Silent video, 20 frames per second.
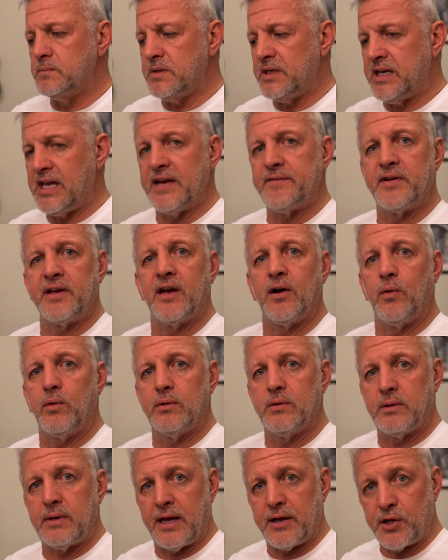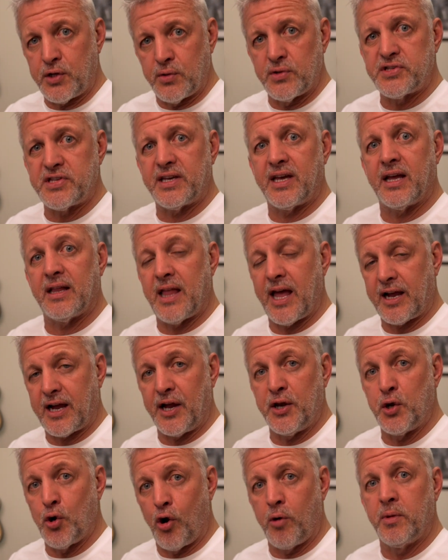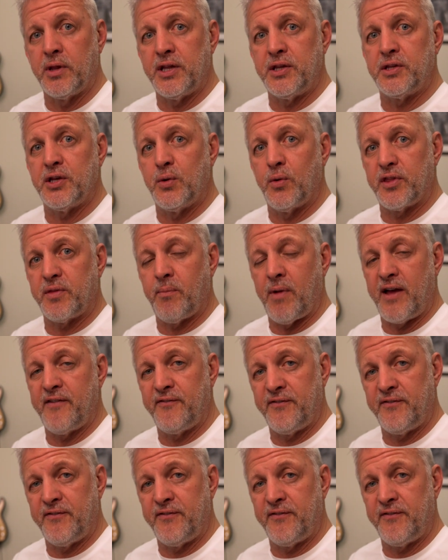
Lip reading: giving it and goosing it like I normally do with my